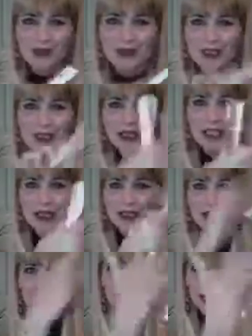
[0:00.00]
we love
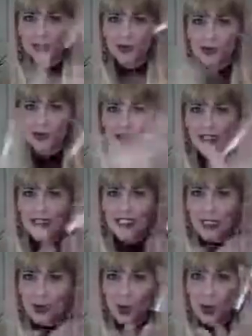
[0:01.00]

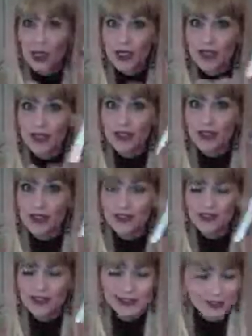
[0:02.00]
Rejuveneek
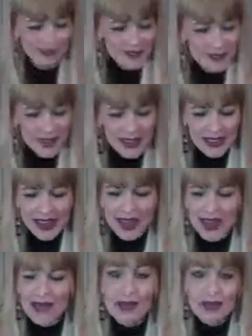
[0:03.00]
oil.
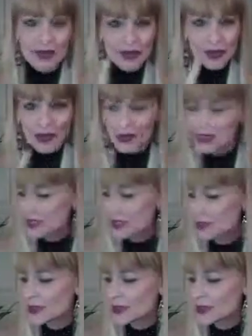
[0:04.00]
But first, I'm